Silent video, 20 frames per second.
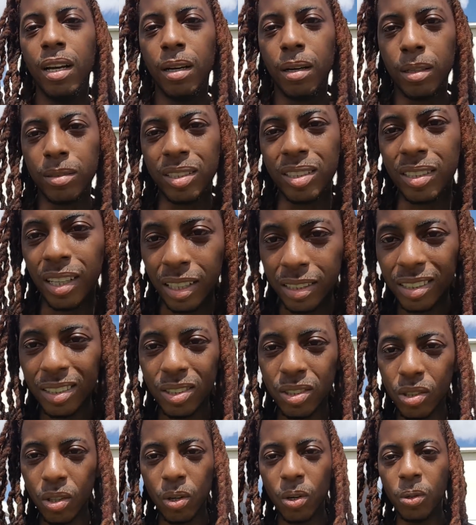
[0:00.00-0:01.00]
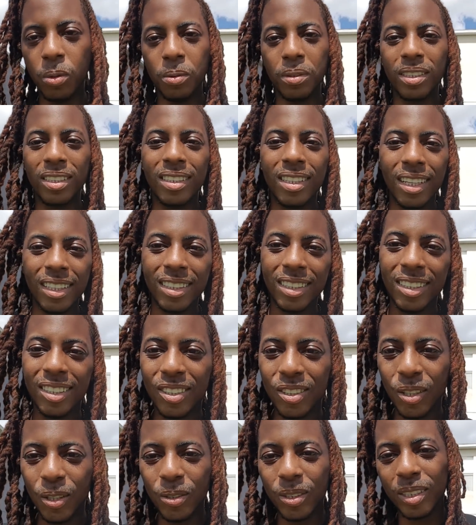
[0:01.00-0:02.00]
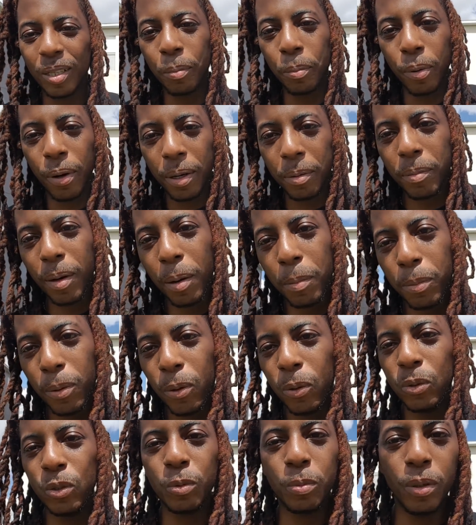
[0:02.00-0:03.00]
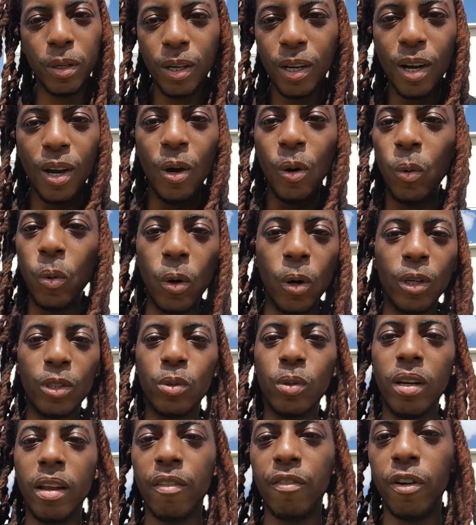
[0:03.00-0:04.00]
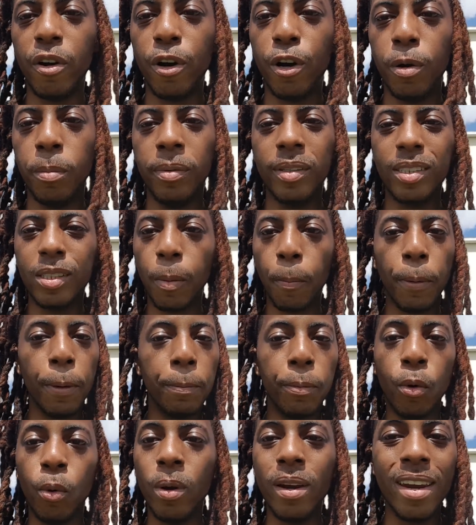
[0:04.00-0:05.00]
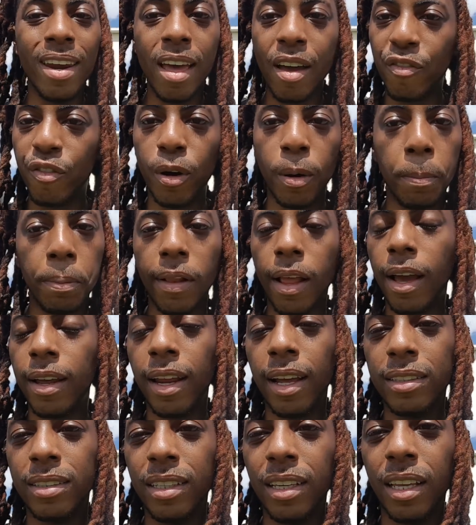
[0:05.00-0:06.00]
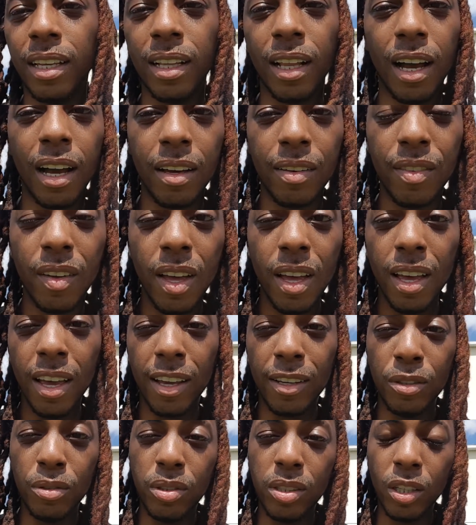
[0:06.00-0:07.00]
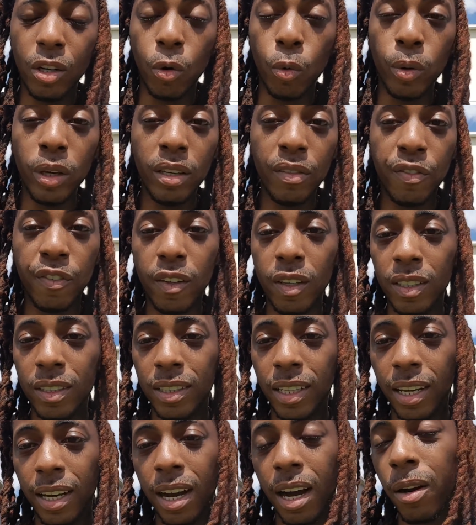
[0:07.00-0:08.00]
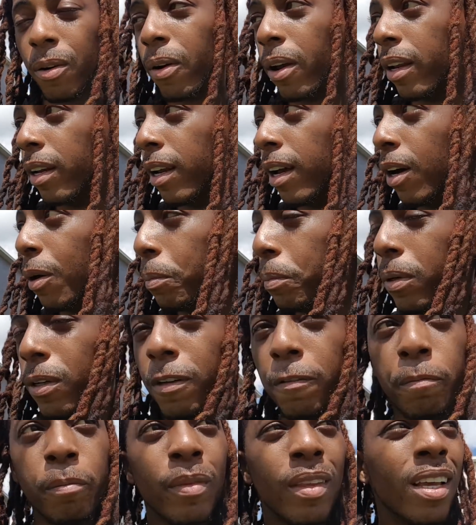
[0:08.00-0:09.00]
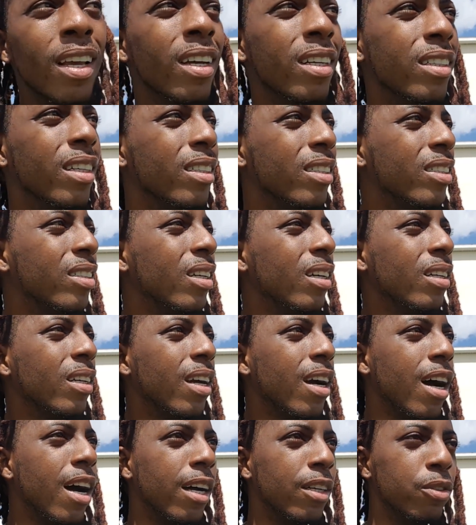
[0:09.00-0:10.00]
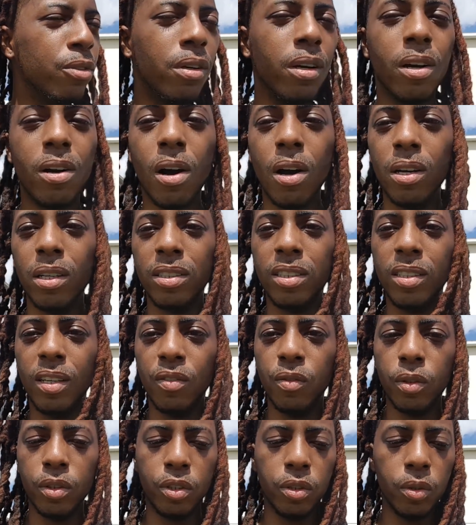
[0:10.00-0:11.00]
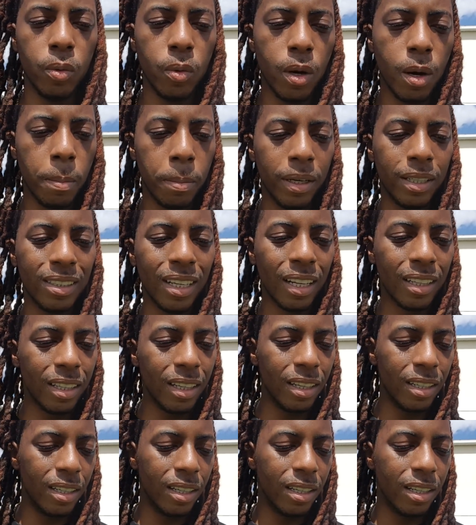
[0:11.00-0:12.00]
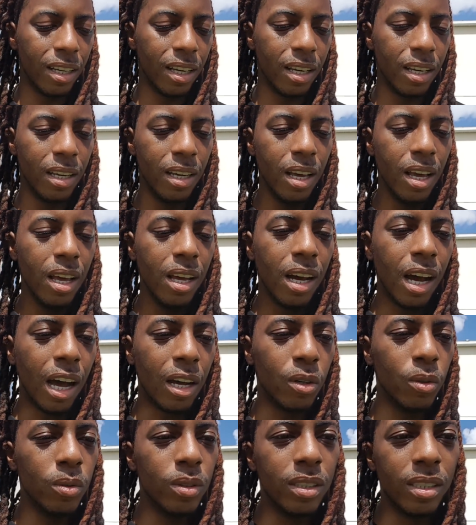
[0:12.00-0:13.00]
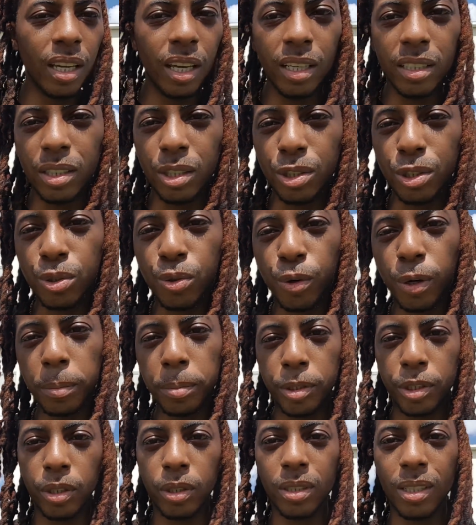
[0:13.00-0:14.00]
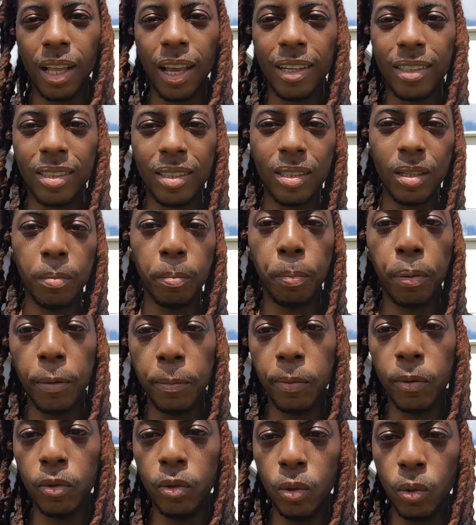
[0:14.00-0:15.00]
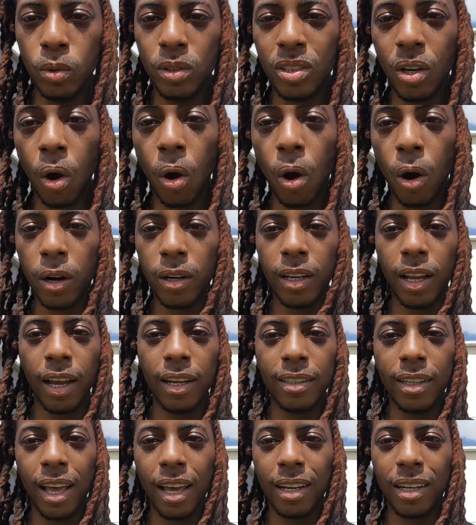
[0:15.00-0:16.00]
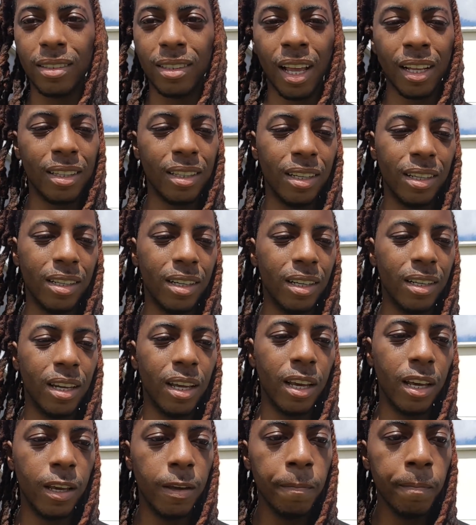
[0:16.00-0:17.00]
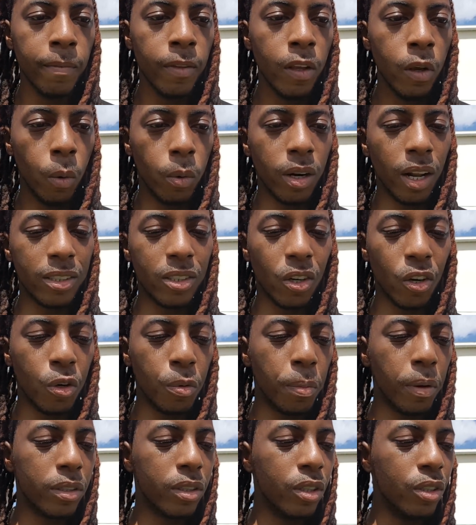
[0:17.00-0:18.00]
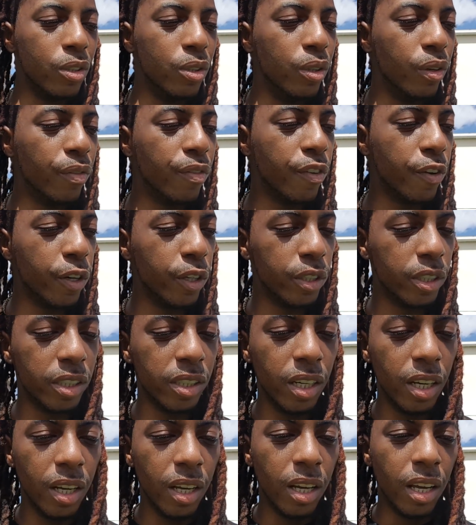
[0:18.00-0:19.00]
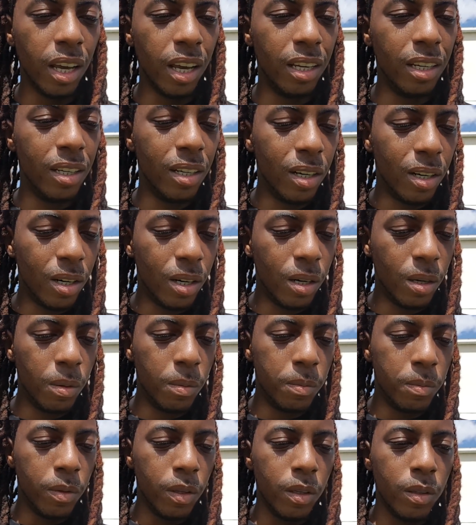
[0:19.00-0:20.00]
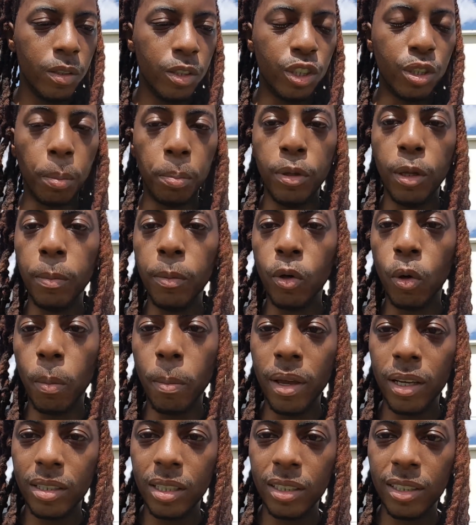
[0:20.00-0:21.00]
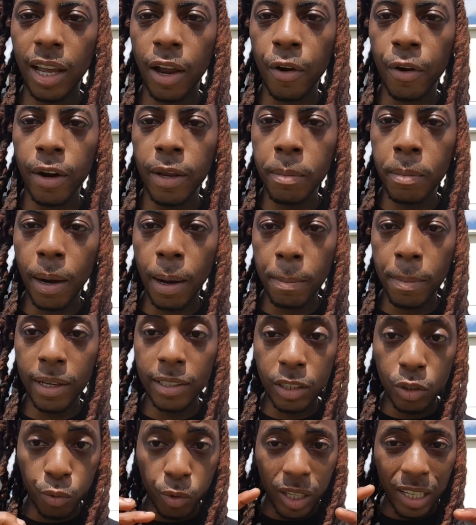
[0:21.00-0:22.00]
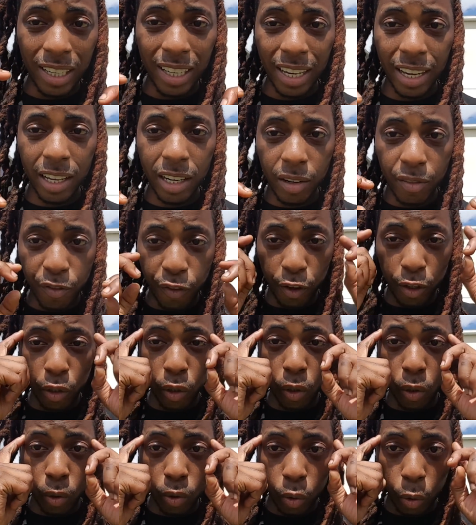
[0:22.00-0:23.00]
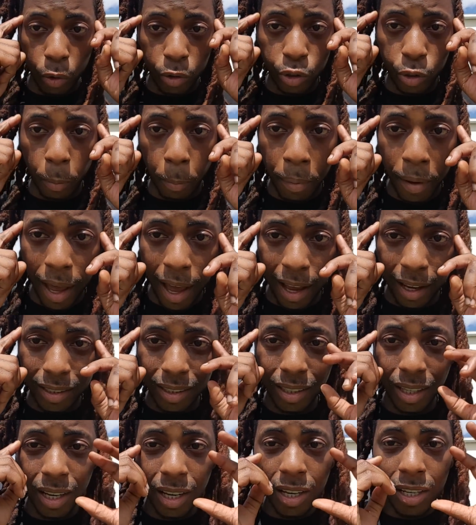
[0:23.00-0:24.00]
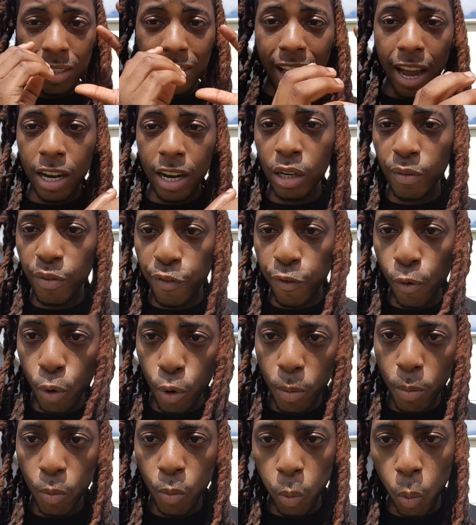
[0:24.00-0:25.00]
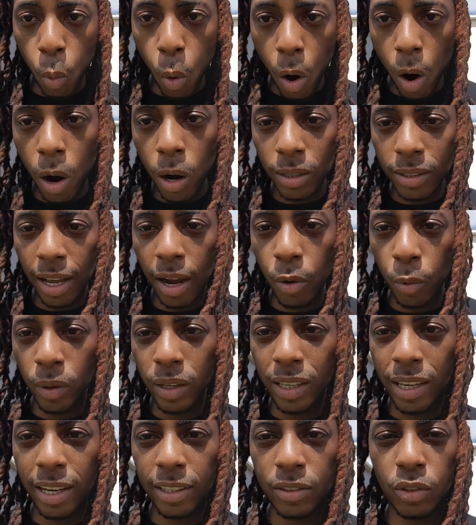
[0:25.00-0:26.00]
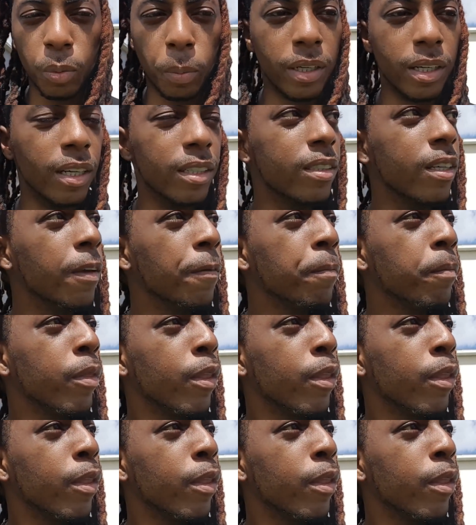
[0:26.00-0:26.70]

Uh, sticks and stones, sticks and stones can break my bones, but words will never hurt me. Some people will never apply that to their life. And you see the weak feelings they got right now, but the sun god you can call yourself what you want because at the end of the day i don't take the scriptures like some people do to heart like that because at the end of the day when i talk about the universe and the um, subliminal messages that are in my message really hidden for those who are surpassed that conform wall that we get to because